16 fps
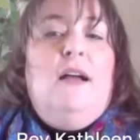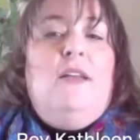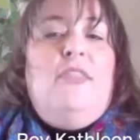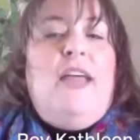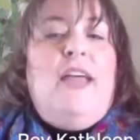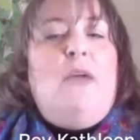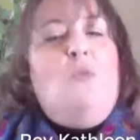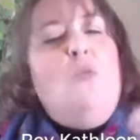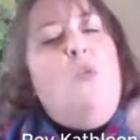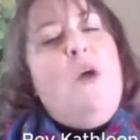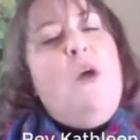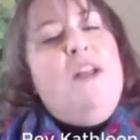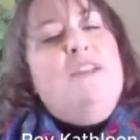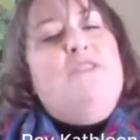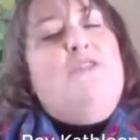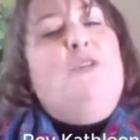
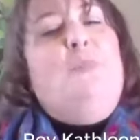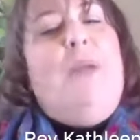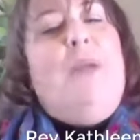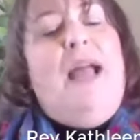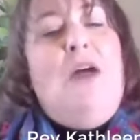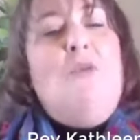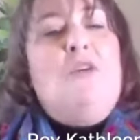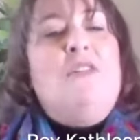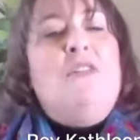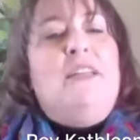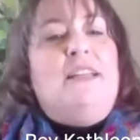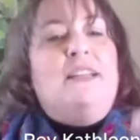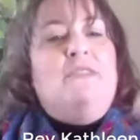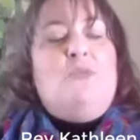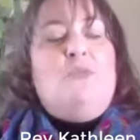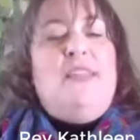power that
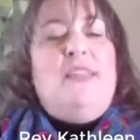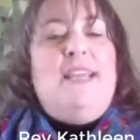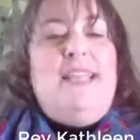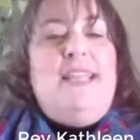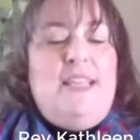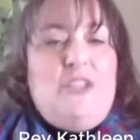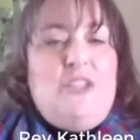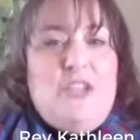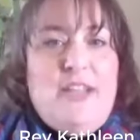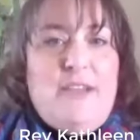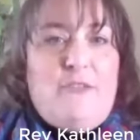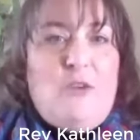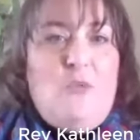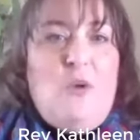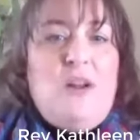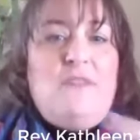lives within each and
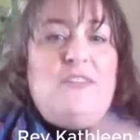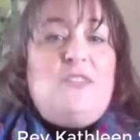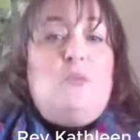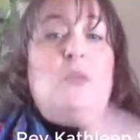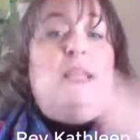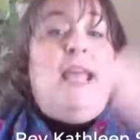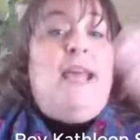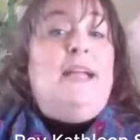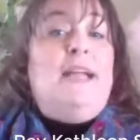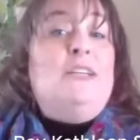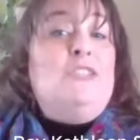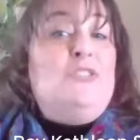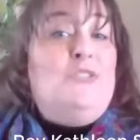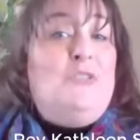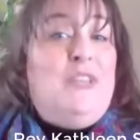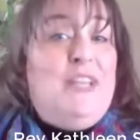every one of us will get us
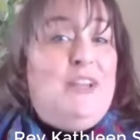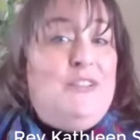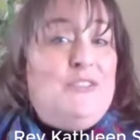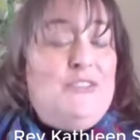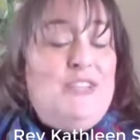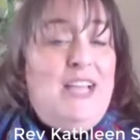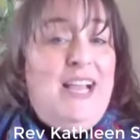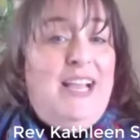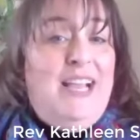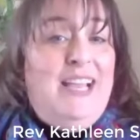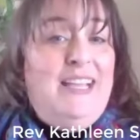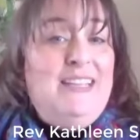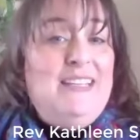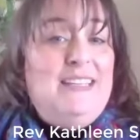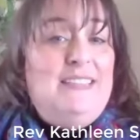to the other side.